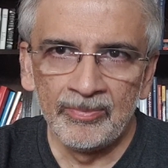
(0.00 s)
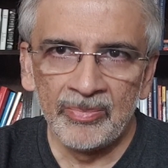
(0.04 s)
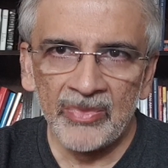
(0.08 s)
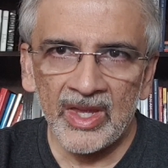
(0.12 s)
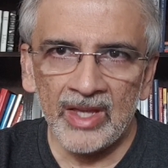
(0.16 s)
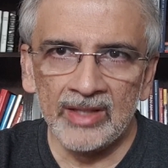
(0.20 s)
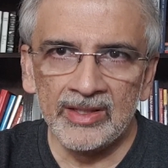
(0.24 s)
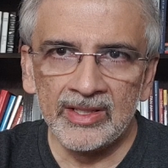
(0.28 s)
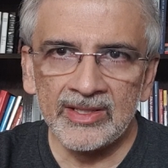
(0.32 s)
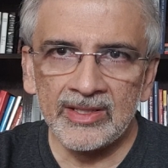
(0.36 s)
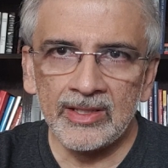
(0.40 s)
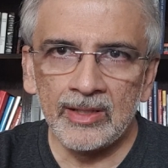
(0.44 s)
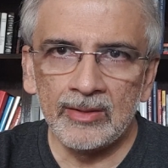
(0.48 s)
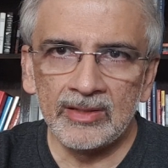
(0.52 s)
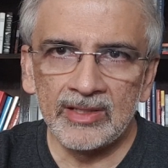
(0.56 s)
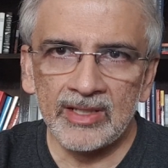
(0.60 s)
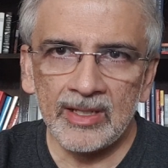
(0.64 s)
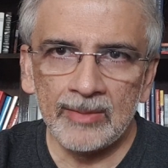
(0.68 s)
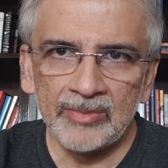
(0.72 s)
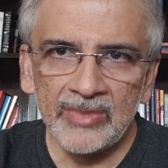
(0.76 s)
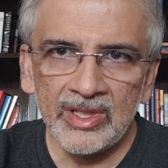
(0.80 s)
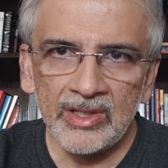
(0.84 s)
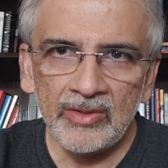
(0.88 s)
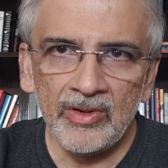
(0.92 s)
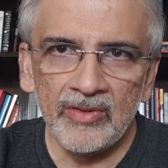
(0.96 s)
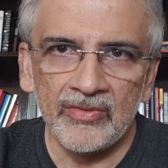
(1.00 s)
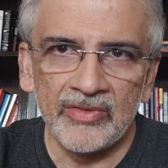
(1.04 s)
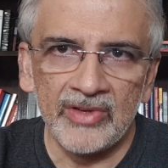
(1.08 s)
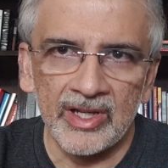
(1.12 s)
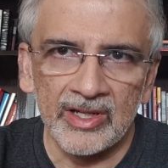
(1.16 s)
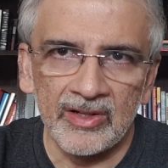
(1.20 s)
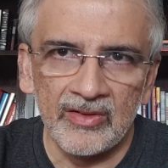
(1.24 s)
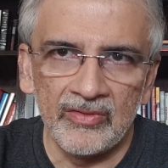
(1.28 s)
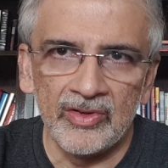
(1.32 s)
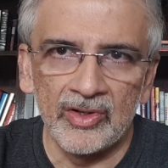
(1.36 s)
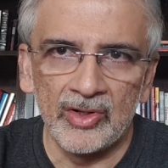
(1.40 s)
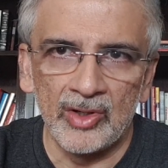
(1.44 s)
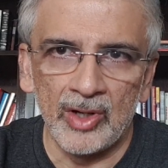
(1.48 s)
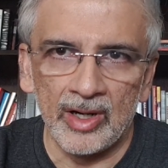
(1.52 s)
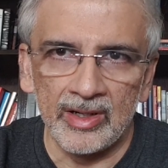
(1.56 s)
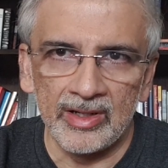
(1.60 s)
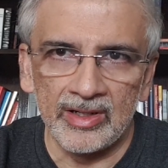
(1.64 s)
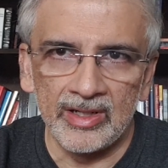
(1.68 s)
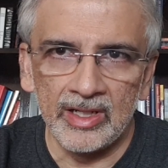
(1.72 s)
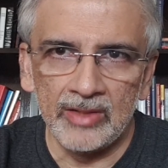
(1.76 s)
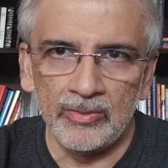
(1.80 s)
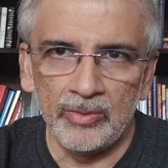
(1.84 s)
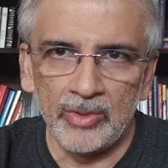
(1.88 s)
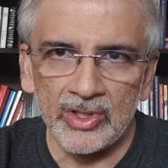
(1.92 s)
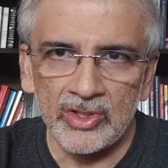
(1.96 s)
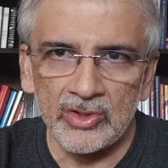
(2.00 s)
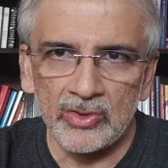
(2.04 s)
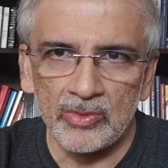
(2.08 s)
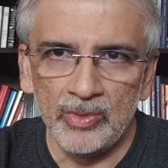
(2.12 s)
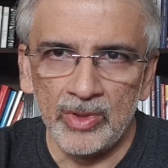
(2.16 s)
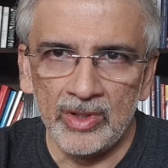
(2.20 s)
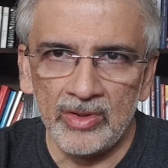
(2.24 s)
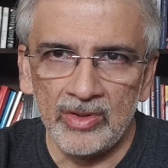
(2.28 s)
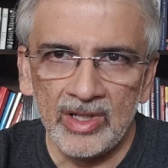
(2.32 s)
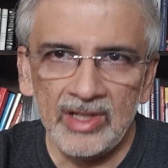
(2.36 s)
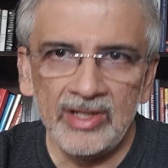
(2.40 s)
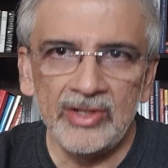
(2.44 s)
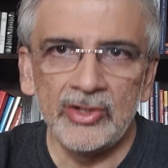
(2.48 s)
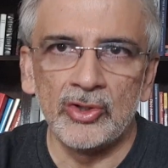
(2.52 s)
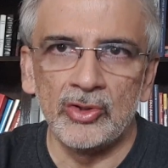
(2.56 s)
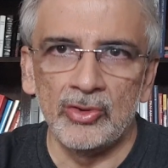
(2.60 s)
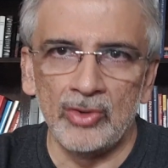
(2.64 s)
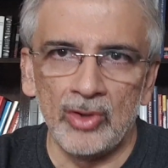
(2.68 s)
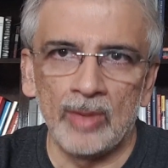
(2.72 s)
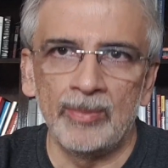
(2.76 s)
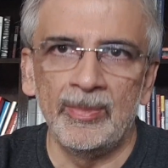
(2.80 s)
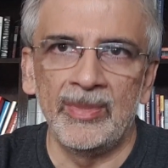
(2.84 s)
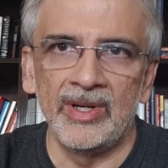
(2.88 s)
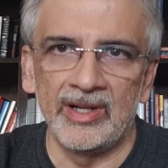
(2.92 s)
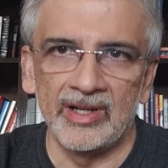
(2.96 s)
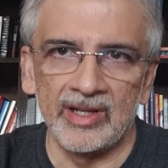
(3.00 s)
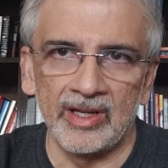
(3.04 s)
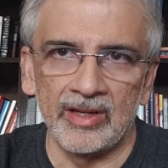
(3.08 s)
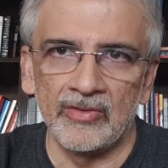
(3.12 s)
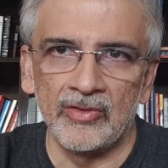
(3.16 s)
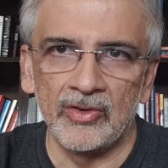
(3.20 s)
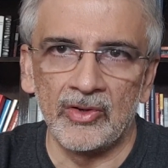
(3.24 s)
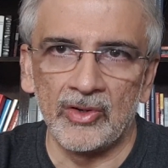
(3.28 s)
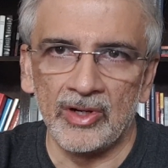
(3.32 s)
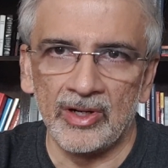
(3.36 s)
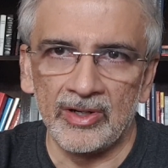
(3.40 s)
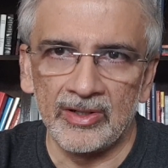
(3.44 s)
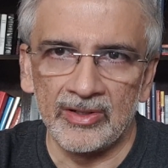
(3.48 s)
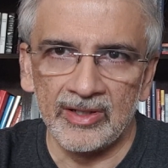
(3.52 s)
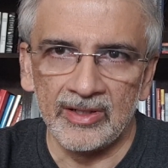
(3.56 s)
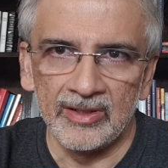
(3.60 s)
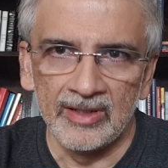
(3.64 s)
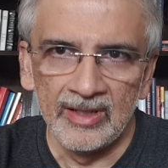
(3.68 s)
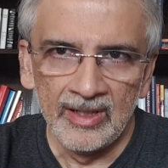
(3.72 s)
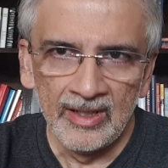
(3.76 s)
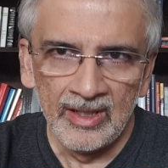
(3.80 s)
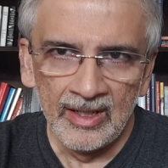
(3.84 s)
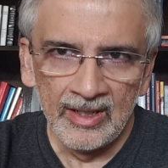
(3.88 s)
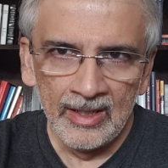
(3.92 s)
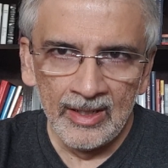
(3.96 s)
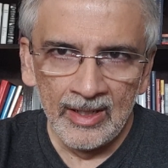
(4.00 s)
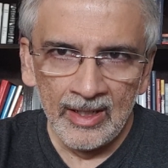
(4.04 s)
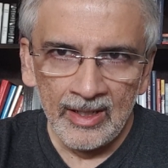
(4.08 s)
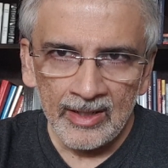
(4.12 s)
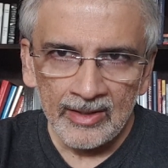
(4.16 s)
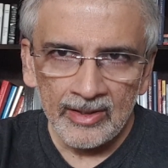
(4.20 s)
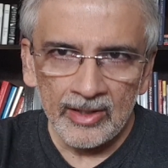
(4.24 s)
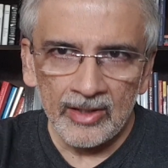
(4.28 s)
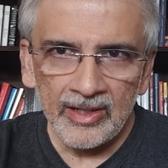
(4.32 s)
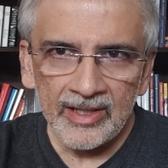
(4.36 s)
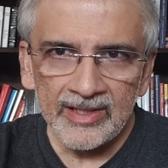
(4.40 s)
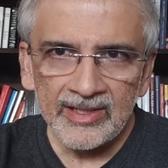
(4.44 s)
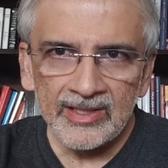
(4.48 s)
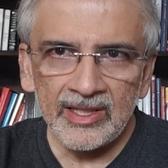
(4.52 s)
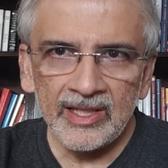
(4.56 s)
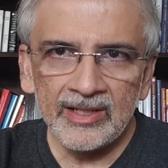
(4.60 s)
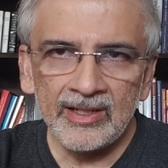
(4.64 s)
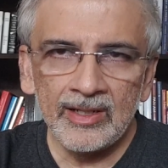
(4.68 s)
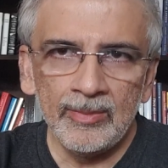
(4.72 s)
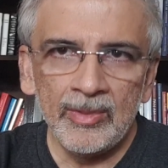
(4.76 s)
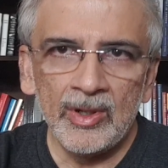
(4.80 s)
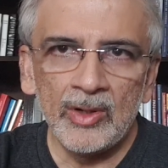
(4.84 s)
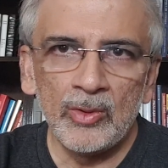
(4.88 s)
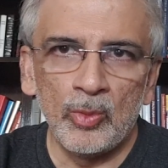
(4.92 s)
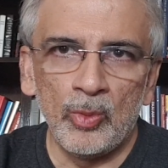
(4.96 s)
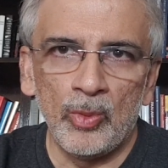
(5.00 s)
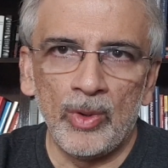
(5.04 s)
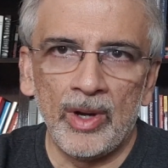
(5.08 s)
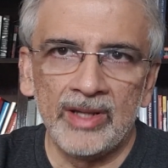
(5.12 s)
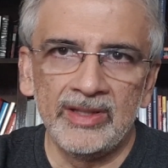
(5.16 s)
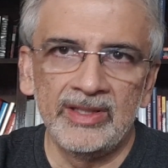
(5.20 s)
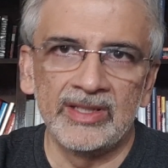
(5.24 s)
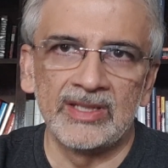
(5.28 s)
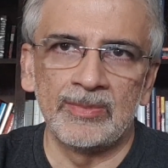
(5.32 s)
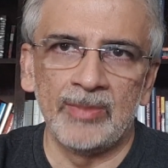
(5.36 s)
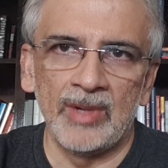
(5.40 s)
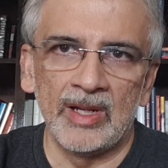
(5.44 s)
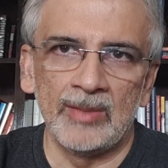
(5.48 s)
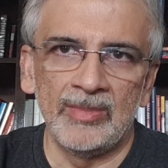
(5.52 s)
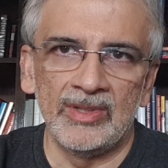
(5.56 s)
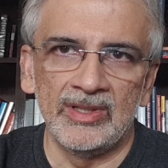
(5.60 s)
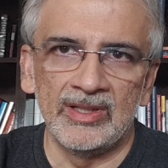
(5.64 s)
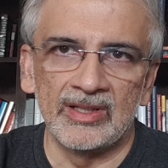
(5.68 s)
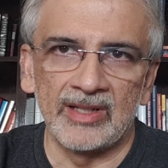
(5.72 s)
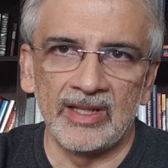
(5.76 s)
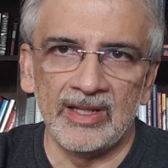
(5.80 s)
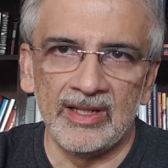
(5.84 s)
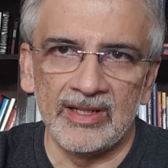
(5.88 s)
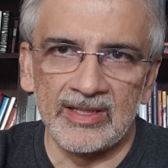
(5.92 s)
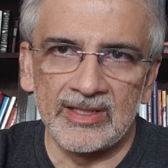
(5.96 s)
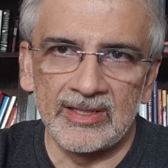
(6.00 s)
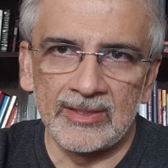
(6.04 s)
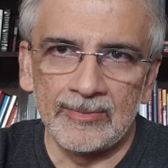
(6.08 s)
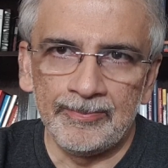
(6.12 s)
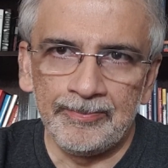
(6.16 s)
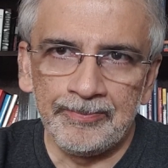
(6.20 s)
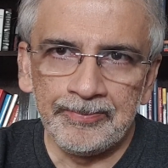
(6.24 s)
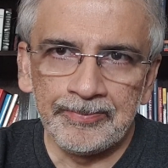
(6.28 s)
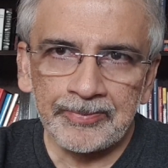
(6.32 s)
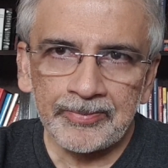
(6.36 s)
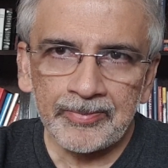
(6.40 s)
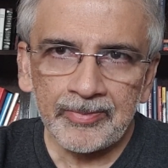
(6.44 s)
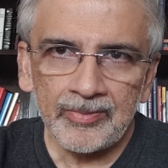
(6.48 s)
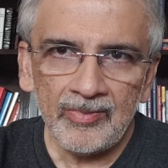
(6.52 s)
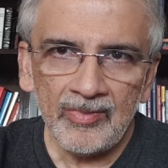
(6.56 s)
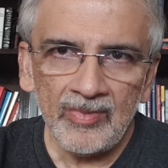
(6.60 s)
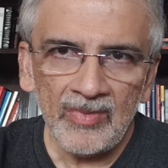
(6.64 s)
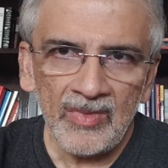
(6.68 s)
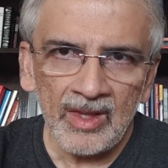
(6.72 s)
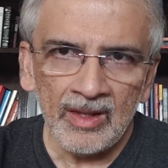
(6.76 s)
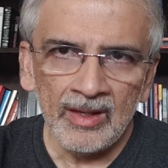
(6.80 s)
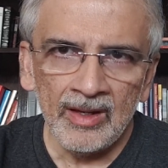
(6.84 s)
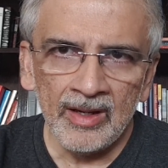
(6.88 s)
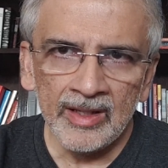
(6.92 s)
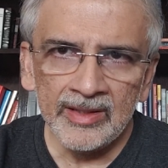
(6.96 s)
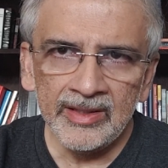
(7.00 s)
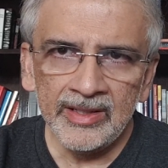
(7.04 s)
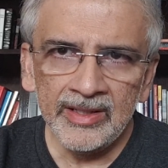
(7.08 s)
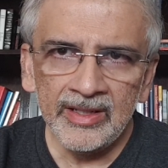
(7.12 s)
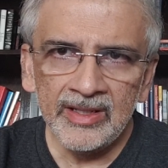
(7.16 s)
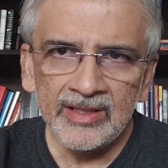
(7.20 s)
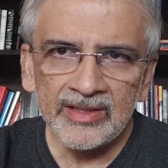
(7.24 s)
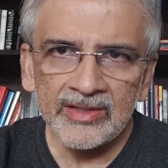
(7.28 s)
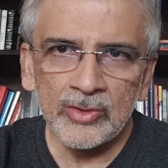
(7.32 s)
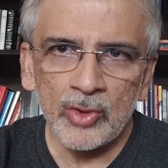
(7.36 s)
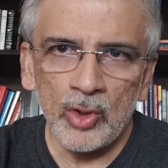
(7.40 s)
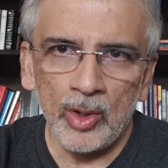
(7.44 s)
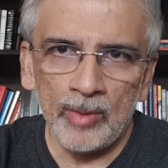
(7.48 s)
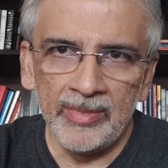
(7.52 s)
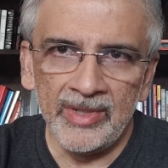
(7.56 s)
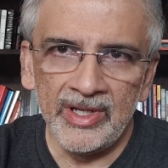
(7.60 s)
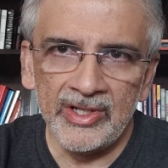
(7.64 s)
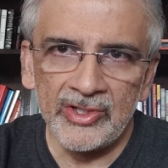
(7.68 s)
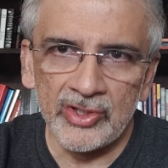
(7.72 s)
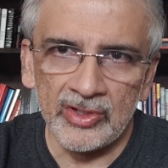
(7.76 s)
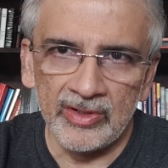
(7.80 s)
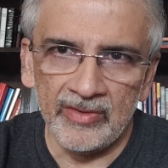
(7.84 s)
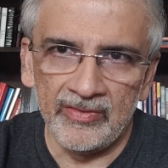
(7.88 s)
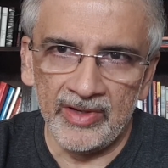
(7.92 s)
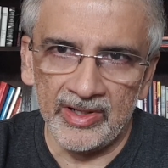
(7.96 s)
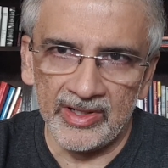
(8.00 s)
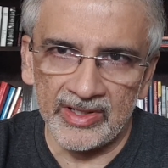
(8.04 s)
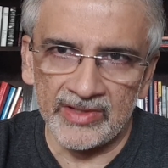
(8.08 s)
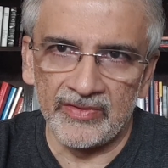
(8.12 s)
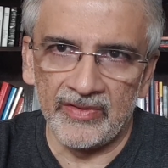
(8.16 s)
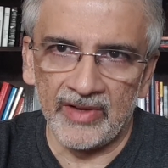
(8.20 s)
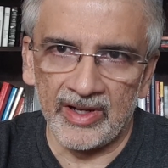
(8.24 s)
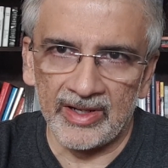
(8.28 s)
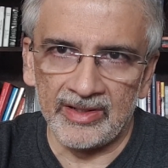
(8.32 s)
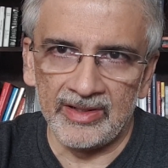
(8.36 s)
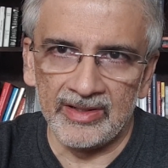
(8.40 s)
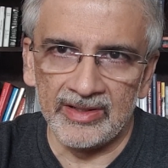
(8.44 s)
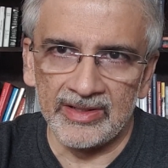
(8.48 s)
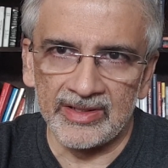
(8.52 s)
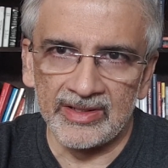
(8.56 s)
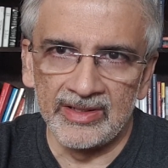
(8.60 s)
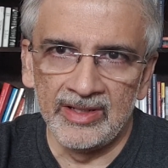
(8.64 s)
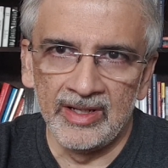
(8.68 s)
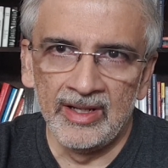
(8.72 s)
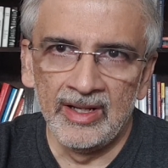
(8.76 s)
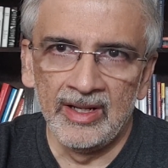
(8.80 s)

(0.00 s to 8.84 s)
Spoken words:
It is something we've taken for granted, which we really should not be taking for granted. Now, let's think about why this might be the case. I think it's a combination of various factors.